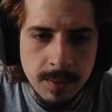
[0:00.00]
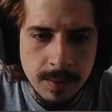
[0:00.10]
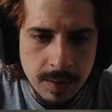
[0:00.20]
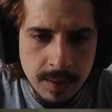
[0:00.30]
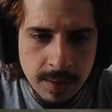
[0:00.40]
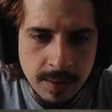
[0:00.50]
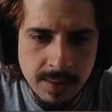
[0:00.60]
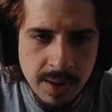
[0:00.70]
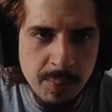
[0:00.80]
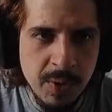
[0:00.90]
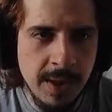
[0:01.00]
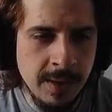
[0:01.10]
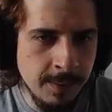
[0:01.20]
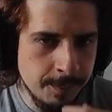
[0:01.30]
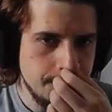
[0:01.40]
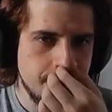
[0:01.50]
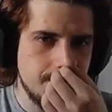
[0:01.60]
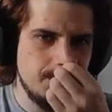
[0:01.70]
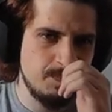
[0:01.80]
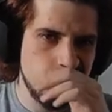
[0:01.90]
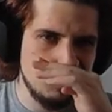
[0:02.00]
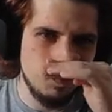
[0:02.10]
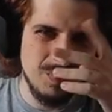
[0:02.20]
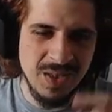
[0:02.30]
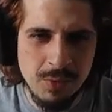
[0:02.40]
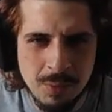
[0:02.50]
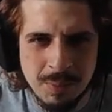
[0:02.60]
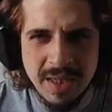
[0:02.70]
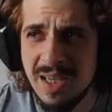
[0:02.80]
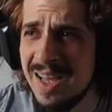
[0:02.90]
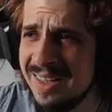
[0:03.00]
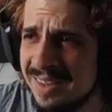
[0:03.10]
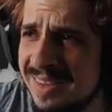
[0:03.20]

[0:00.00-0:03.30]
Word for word: Uh, skip ahead. Oh my god.